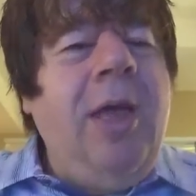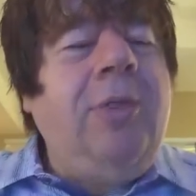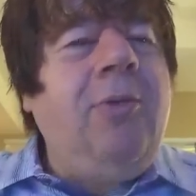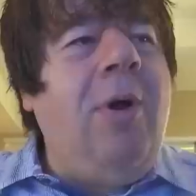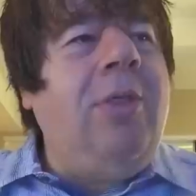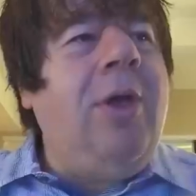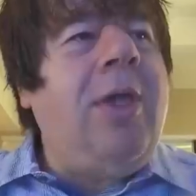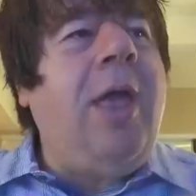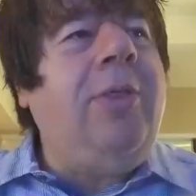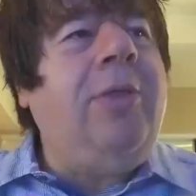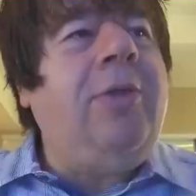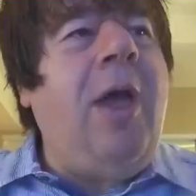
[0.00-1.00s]
And they're all
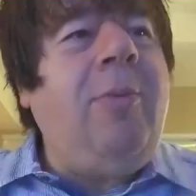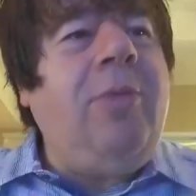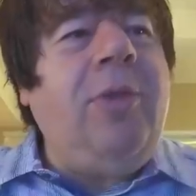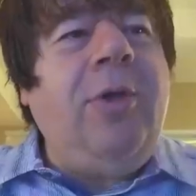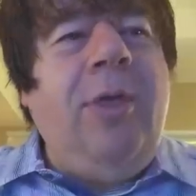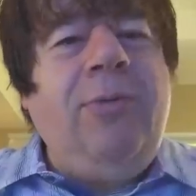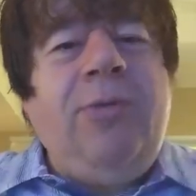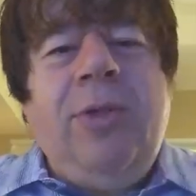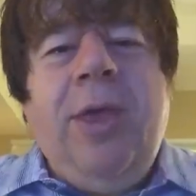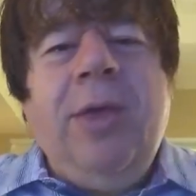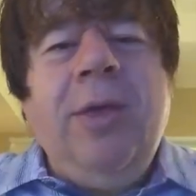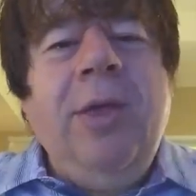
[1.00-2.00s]
looking at the top of the cliff
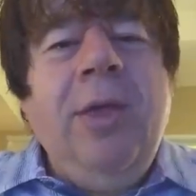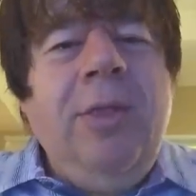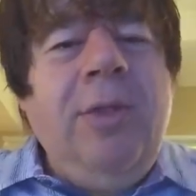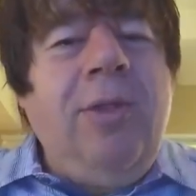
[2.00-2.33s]
saying,